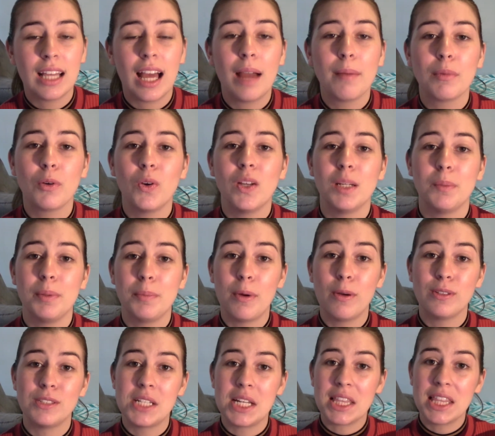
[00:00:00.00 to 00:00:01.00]
I'm going to be
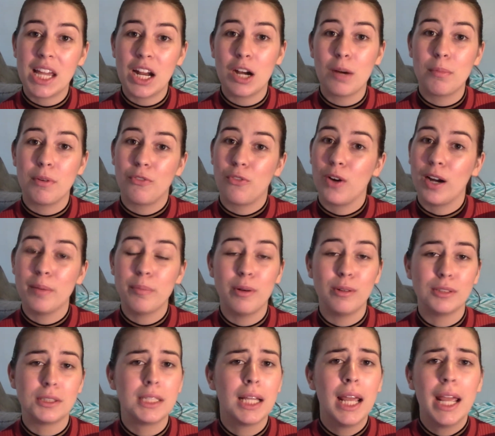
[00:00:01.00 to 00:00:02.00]
posting there before I
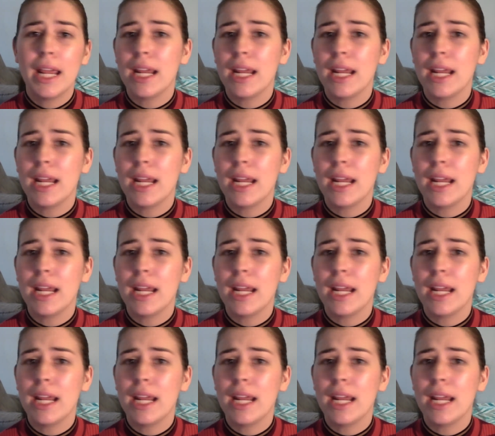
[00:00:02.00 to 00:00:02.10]
post